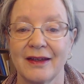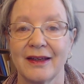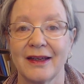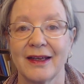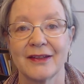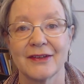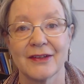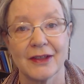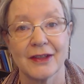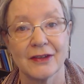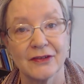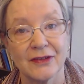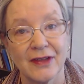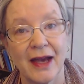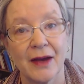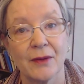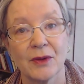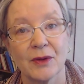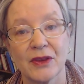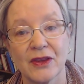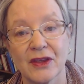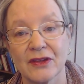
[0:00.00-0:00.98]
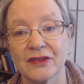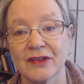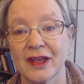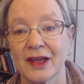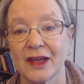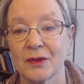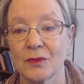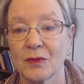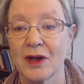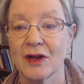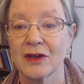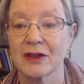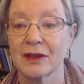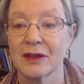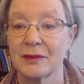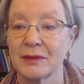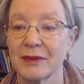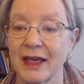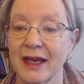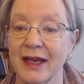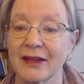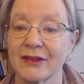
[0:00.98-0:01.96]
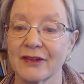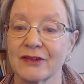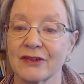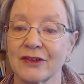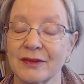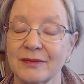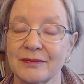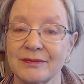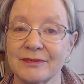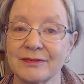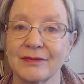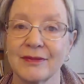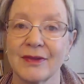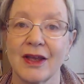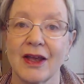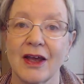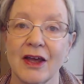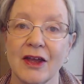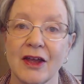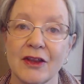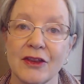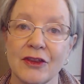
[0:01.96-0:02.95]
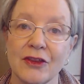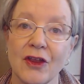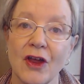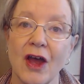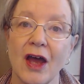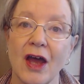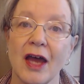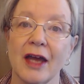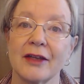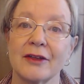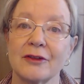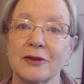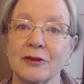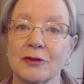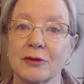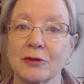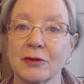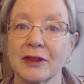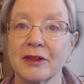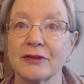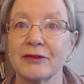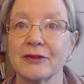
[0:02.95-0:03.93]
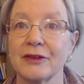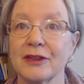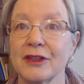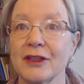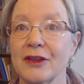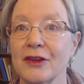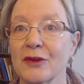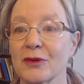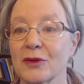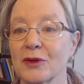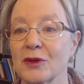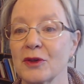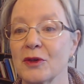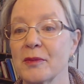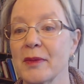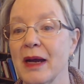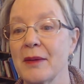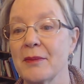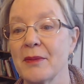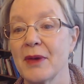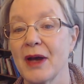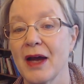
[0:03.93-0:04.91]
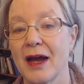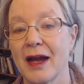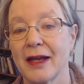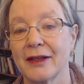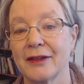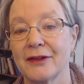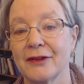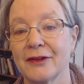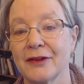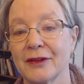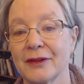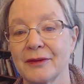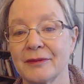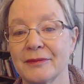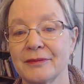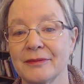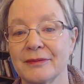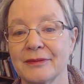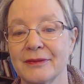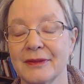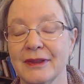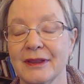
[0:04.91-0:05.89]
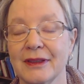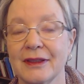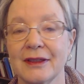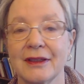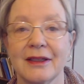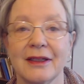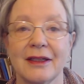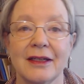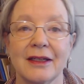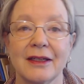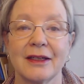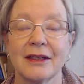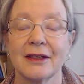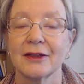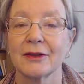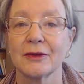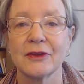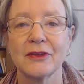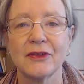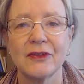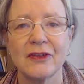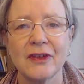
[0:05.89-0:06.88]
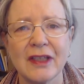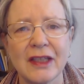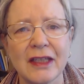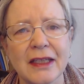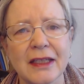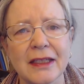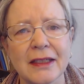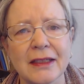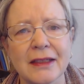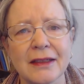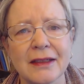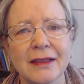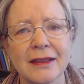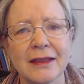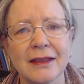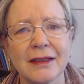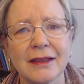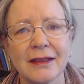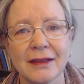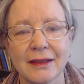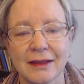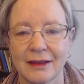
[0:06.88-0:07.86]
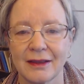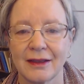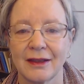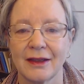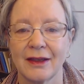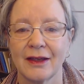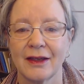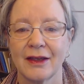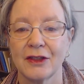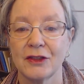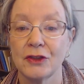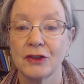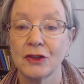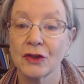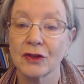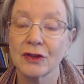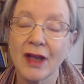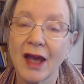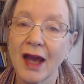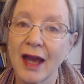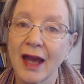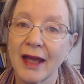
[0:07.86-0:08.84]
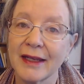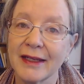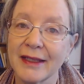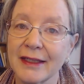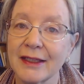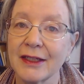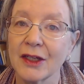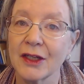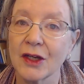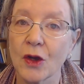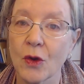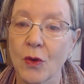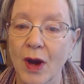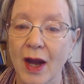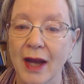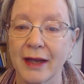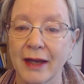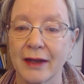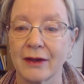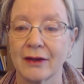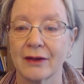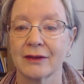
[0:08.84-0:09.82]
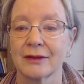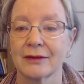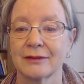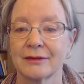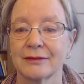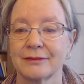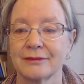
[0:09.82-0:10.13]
As I sat with this unwelcome guest, a thought drifted through my mind. Christine, you're not in a choir.